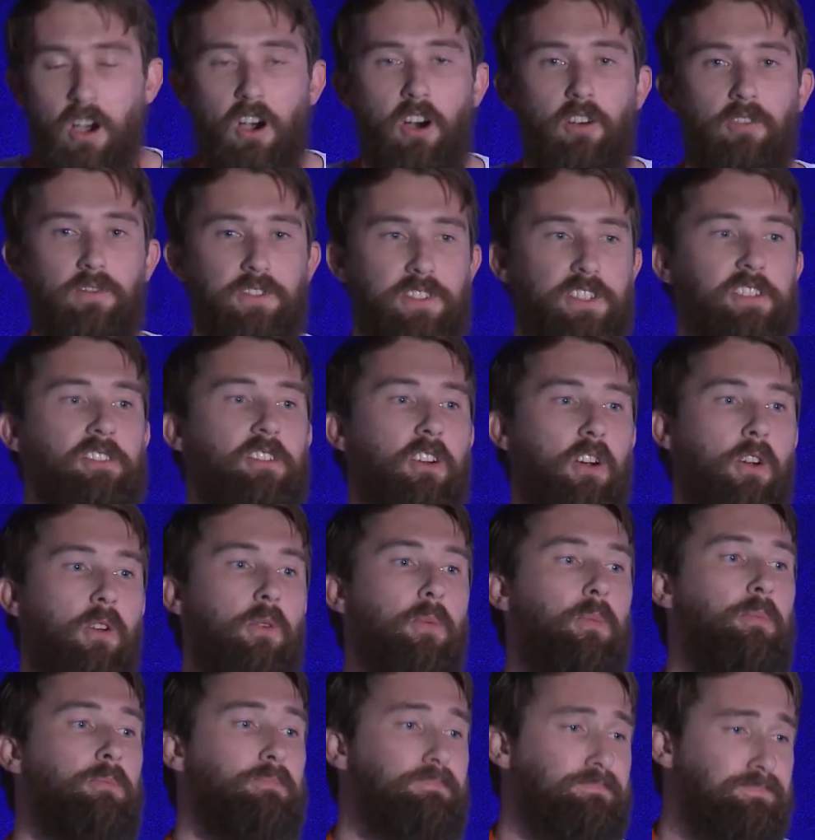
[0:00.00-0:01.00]
of 0.
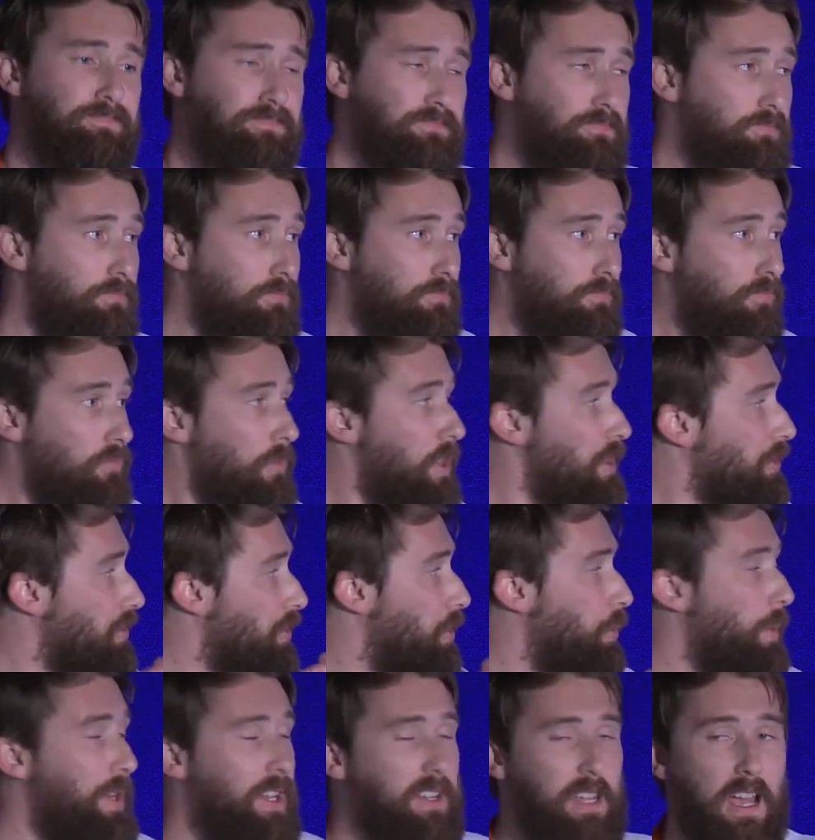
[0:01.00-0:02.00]

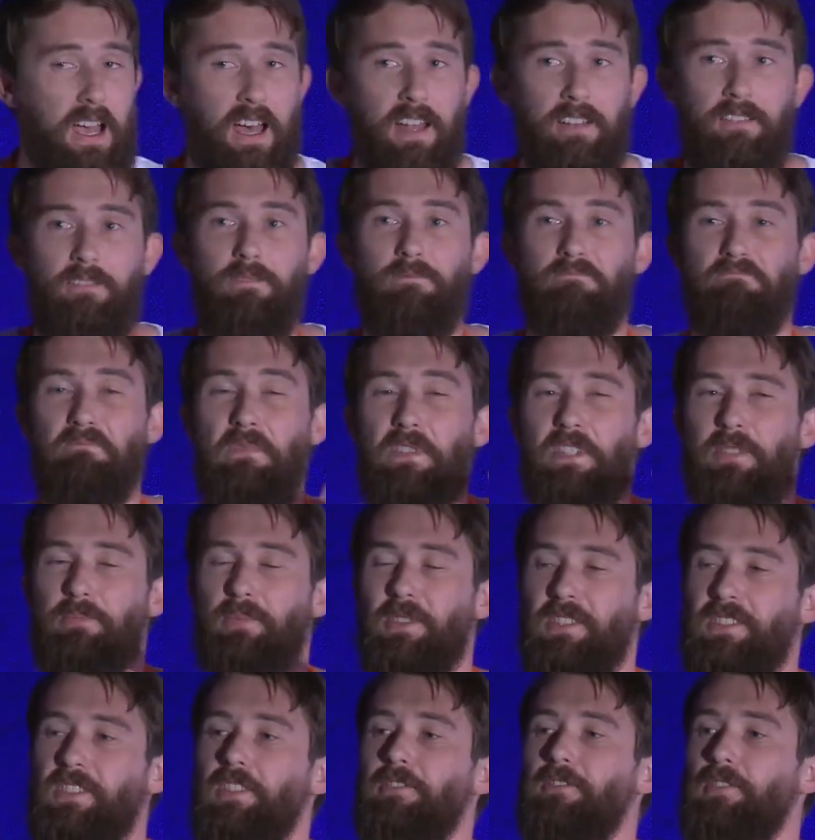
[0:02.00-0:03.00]
So we can't
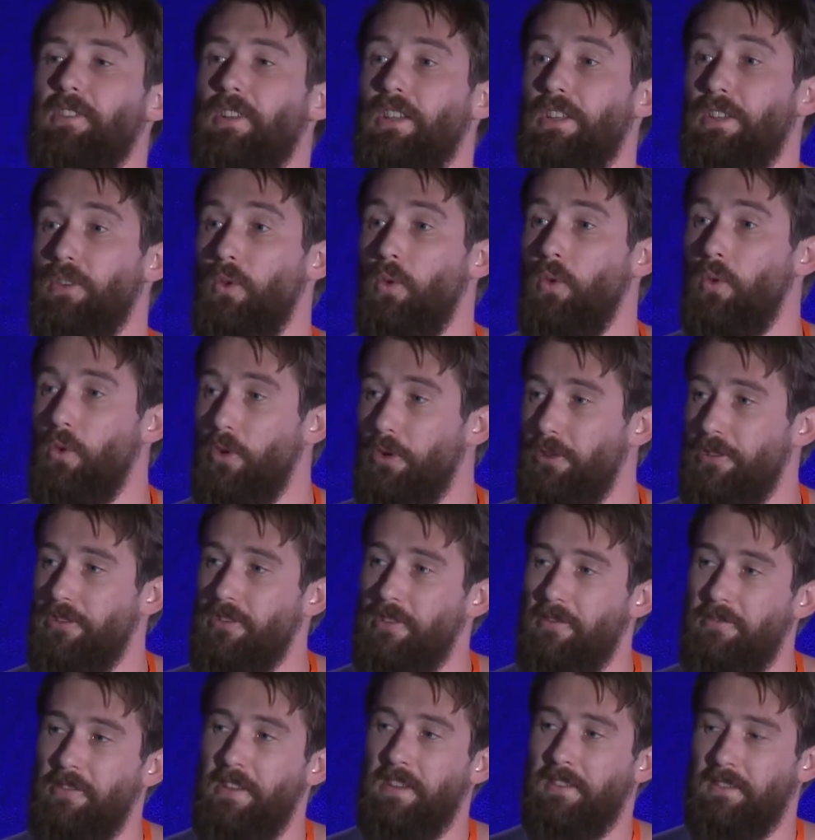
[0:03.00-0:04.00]
specifically
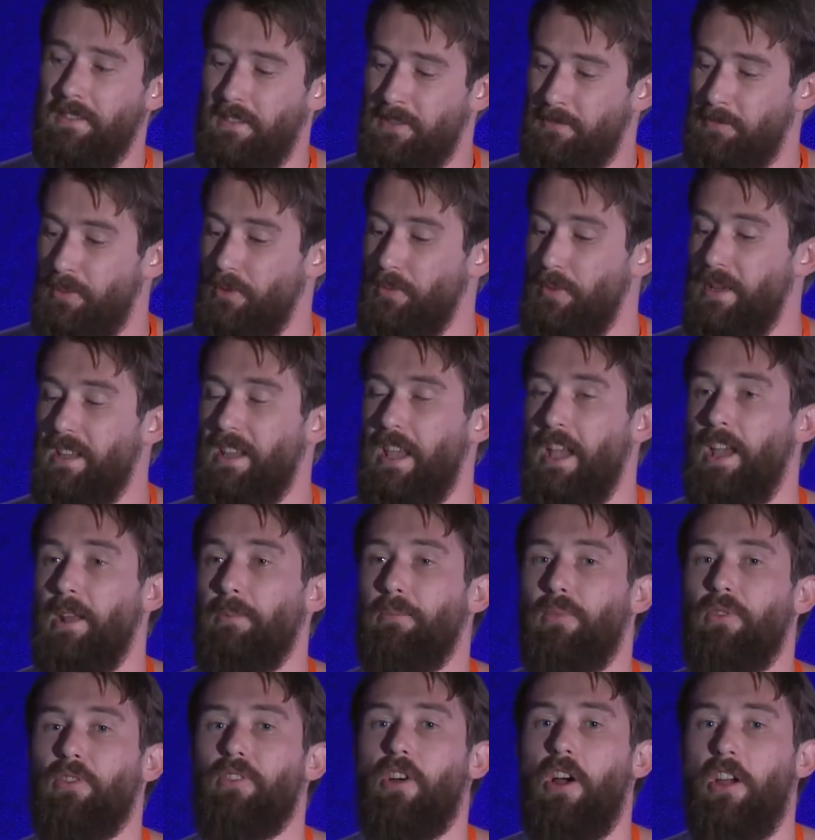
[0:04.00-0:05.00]
order events, but we can
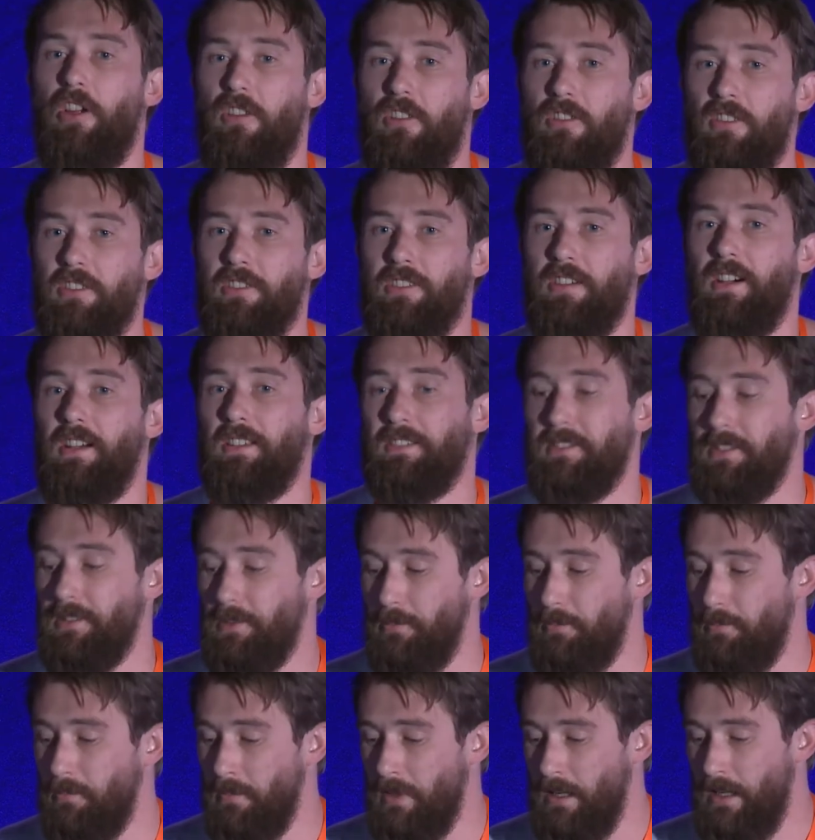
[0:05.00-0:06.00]
prioritize
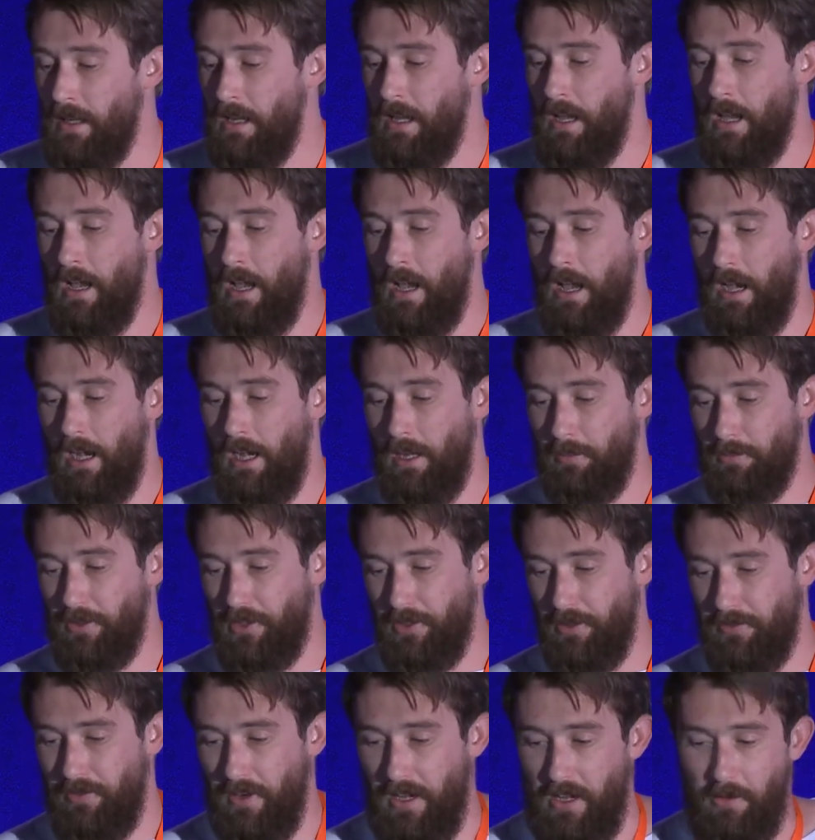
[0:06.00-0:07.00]
them.
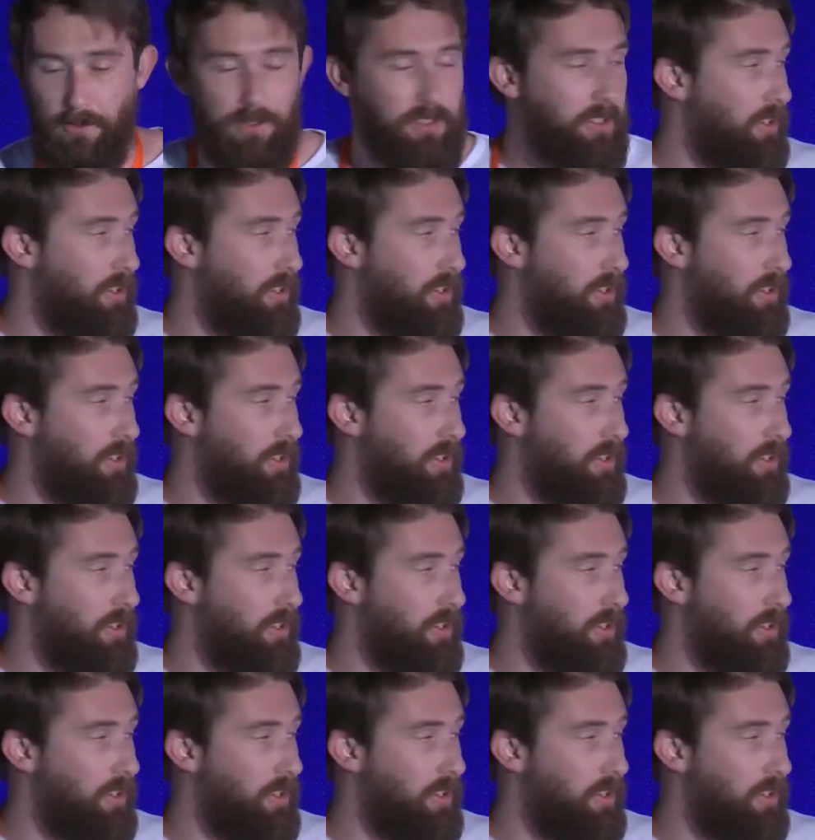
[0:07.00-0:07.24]
So if I was